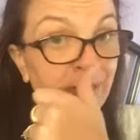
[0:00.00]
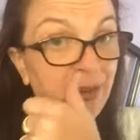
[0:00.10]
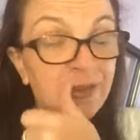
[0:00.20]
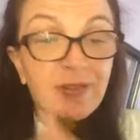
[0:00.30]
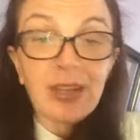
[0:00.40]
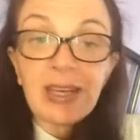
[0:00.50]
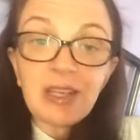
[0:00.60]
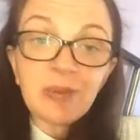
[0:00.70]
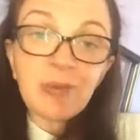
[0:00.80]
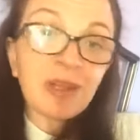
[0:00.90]
those
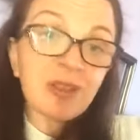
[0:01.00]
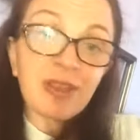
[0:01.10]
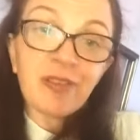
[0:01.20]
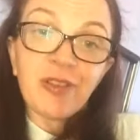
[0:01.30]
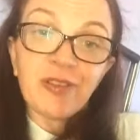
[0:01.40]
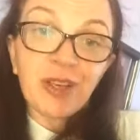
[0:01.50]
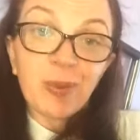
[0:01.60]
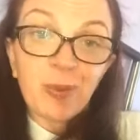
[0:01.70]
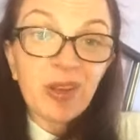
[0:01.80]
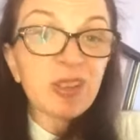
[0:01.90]
feelings because if you've done
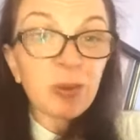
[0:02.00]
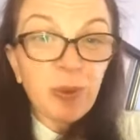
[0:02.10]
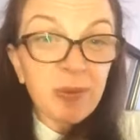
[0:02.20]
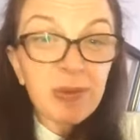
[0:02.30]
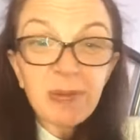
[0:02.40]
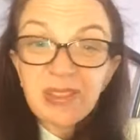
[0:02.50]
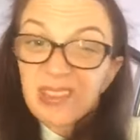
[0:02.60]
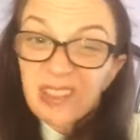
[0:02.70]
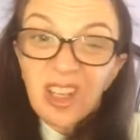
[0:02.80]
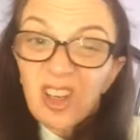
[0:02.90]
it once, you're probably someone that
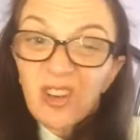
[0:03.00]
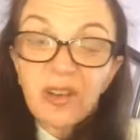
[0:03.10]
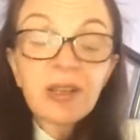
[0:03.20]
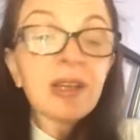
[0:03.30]
does it a lot.